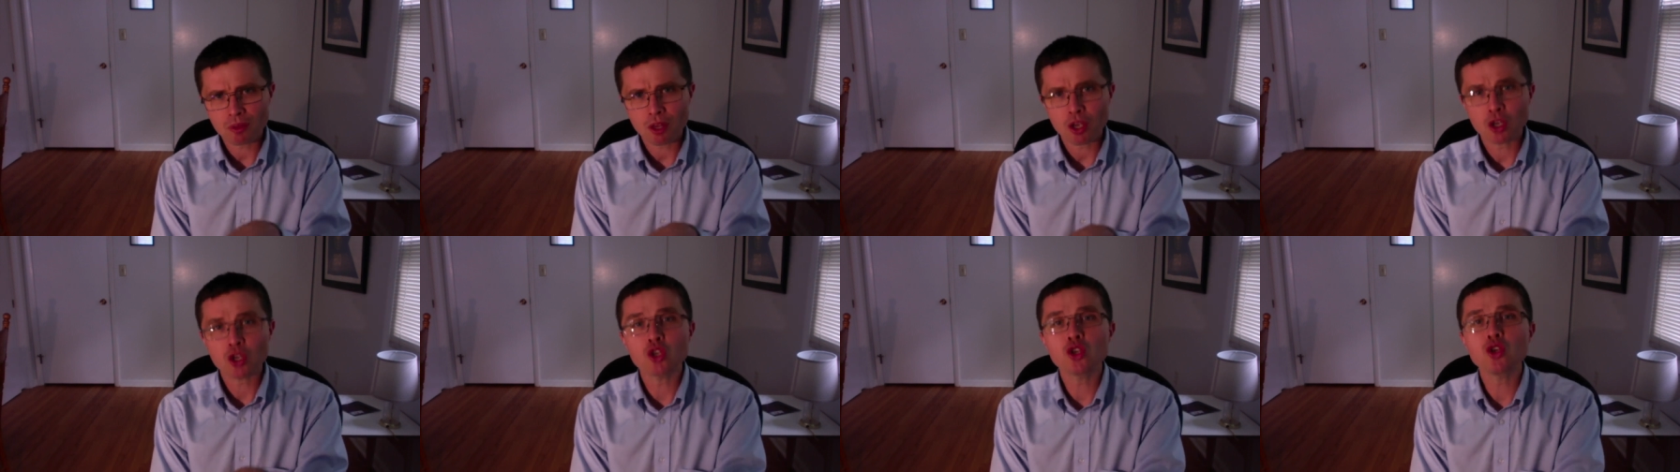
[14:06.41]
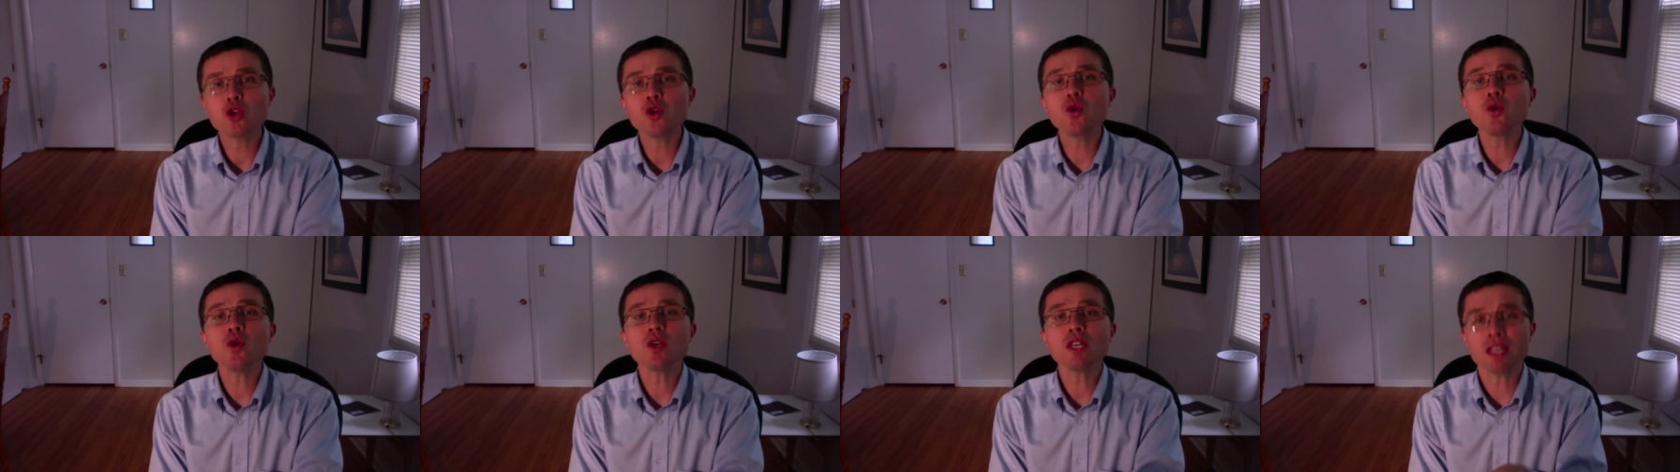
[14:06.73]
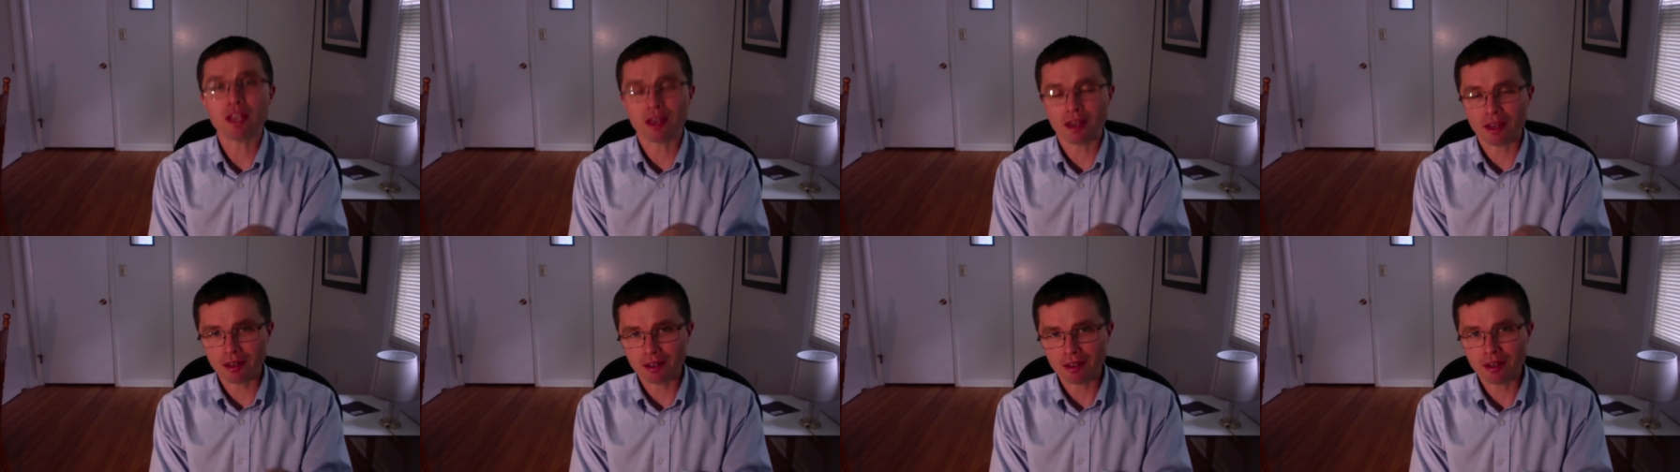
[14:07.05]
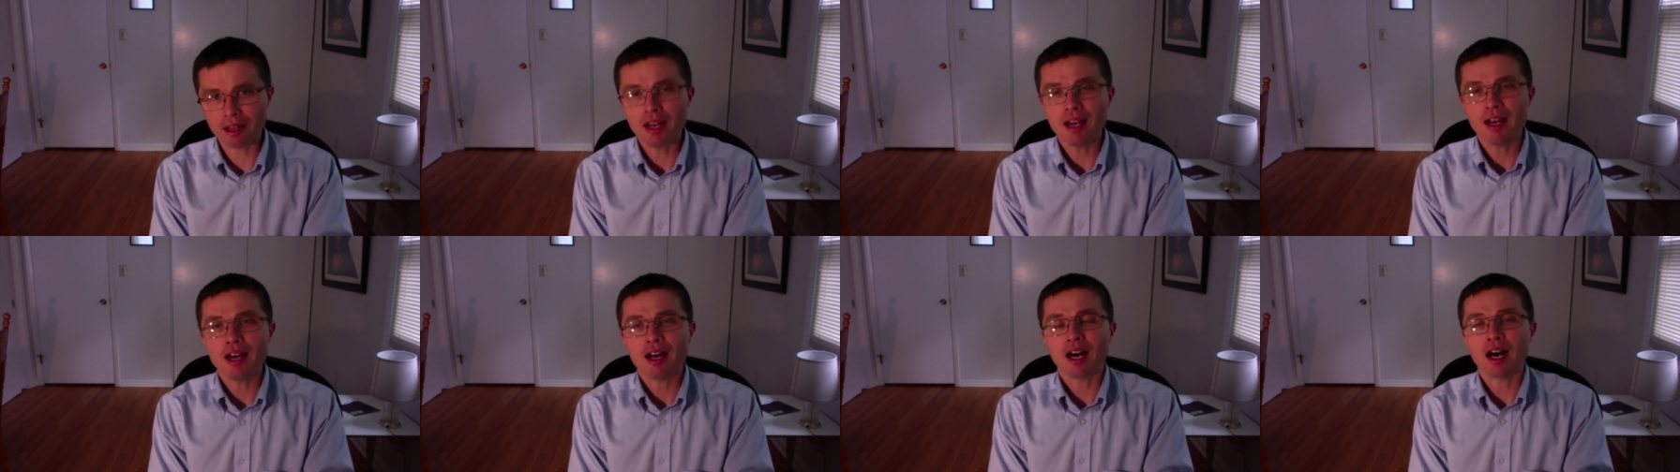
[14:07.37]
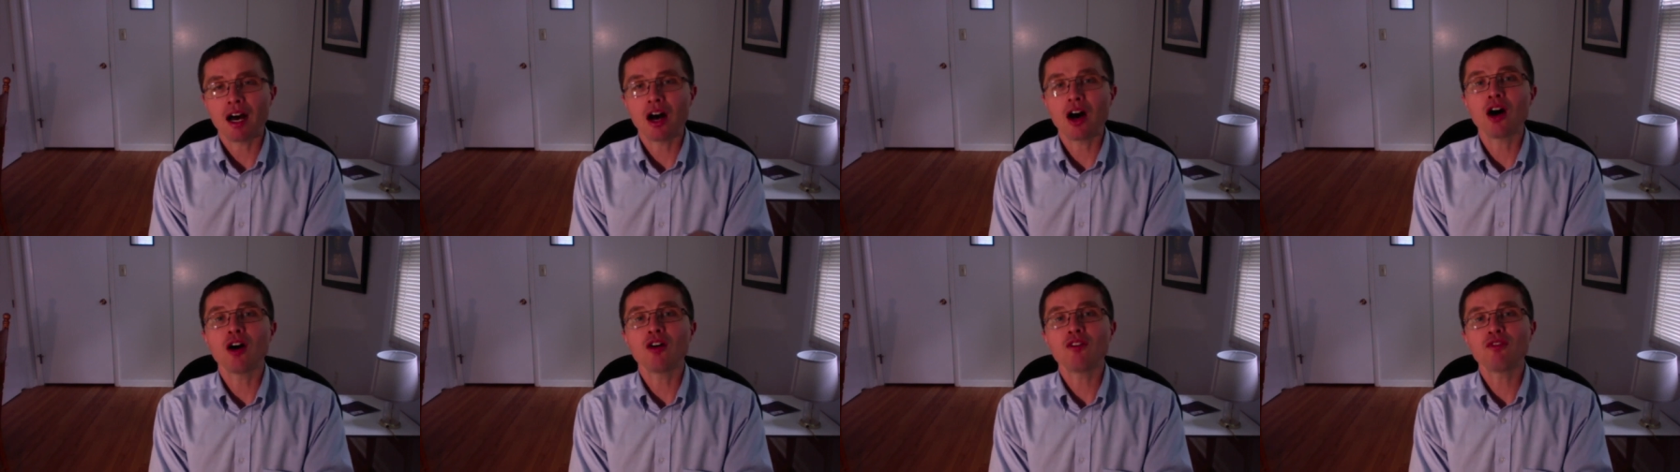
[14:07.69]
union
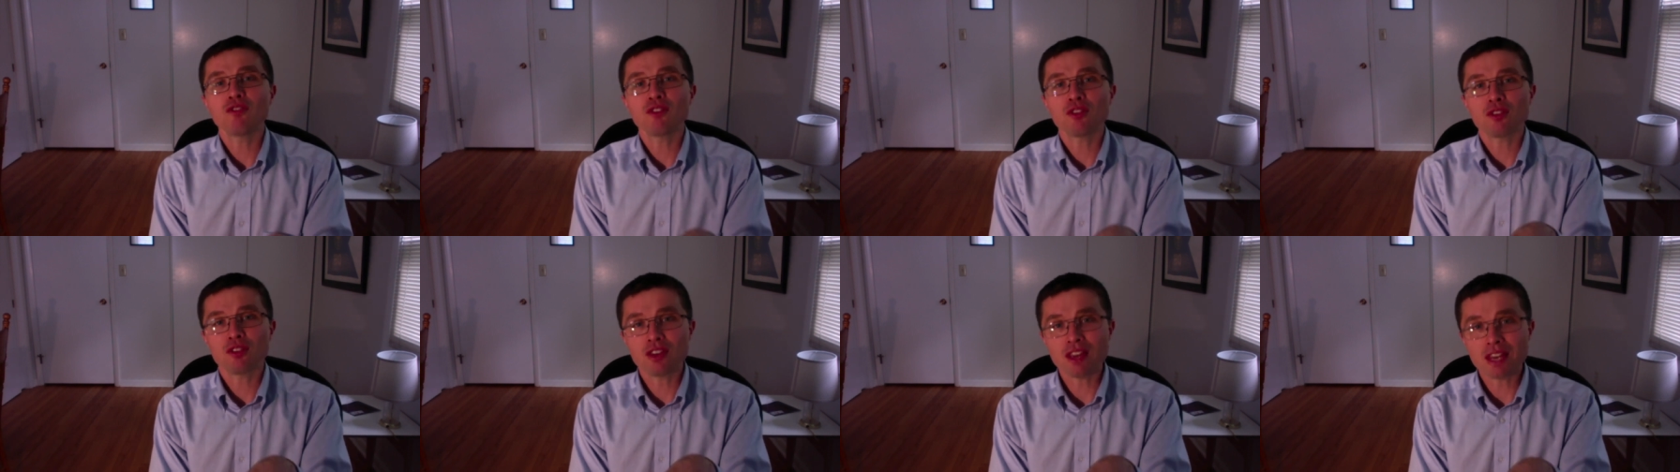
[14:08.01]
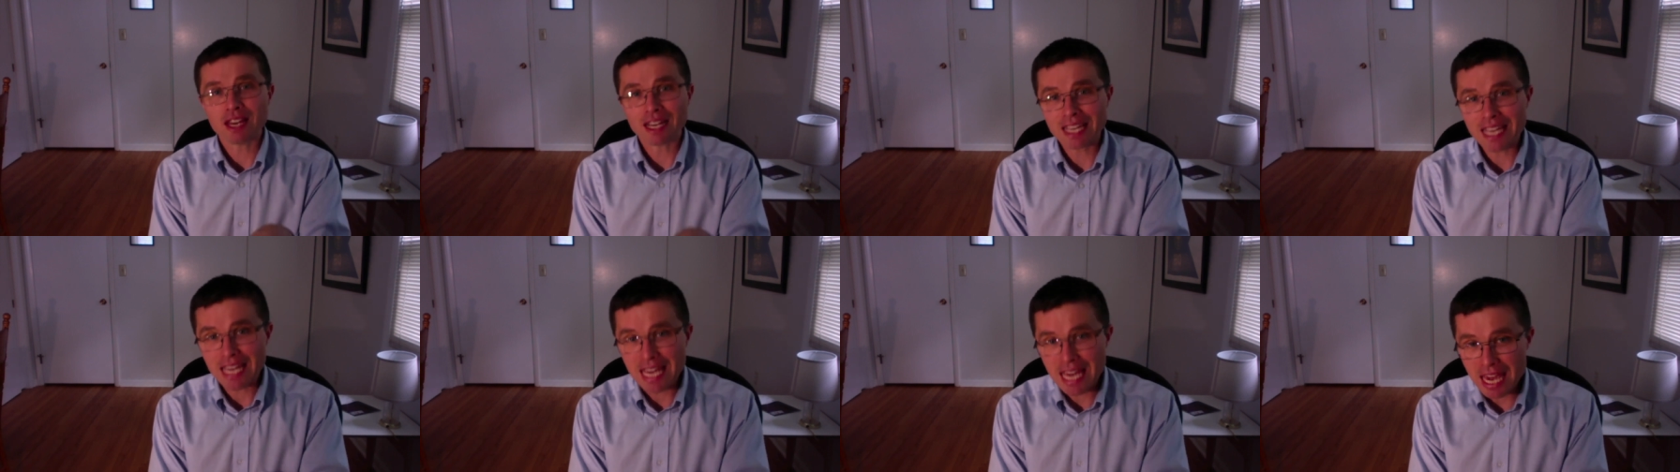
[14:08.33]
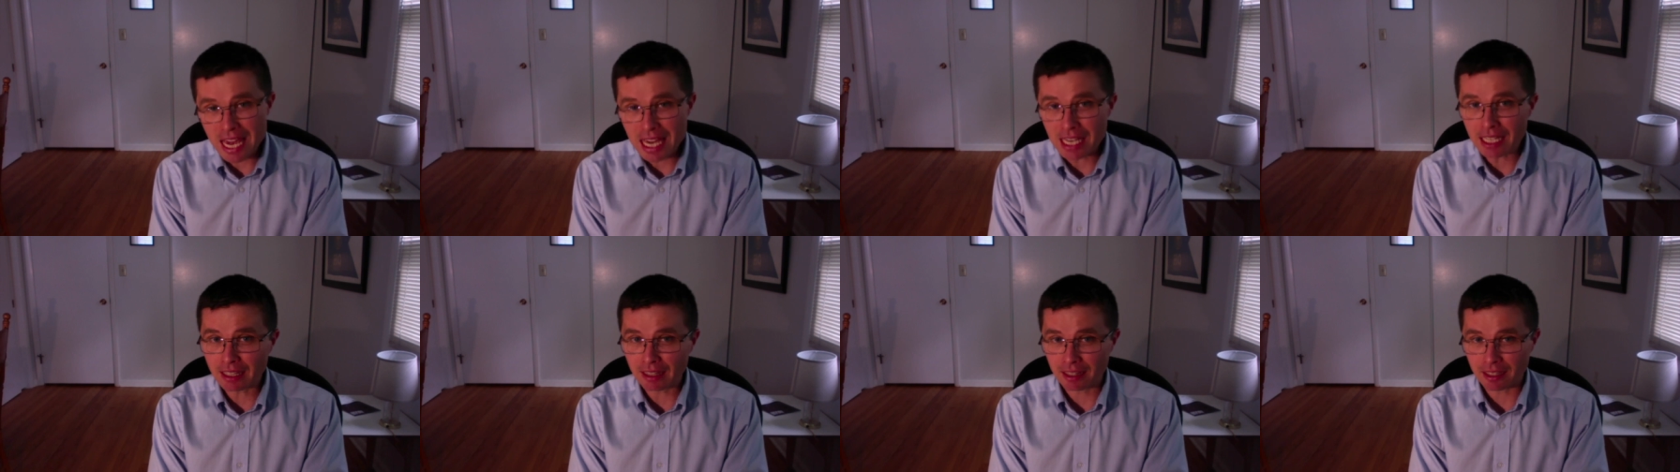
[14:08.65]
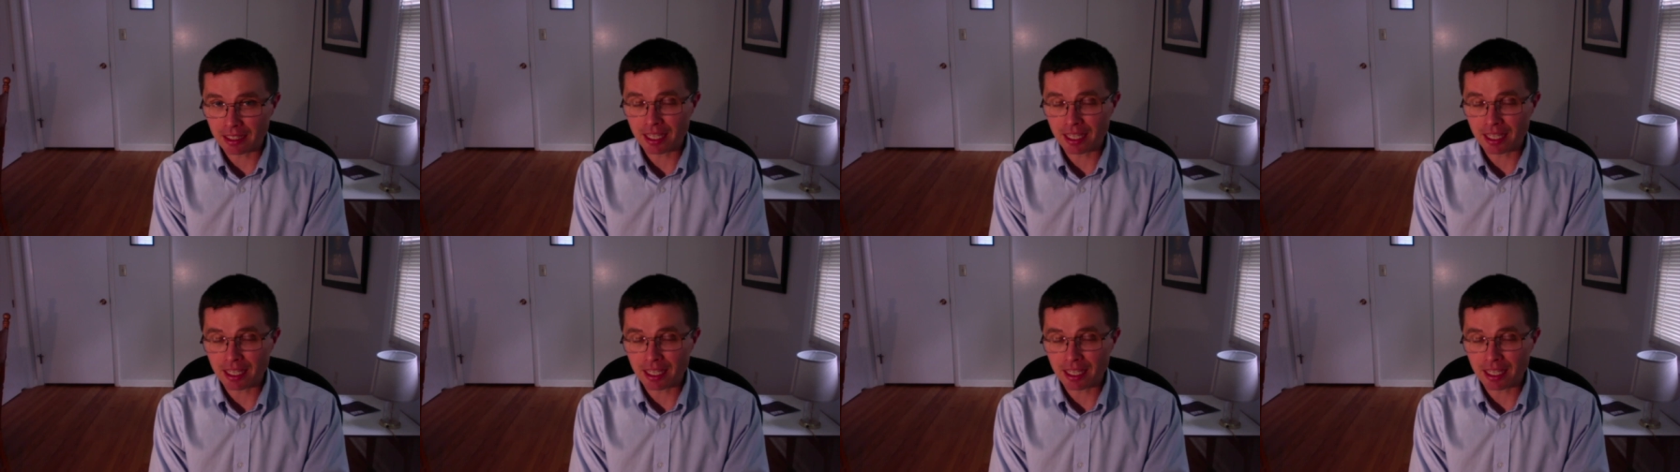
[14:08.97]
of the Achaean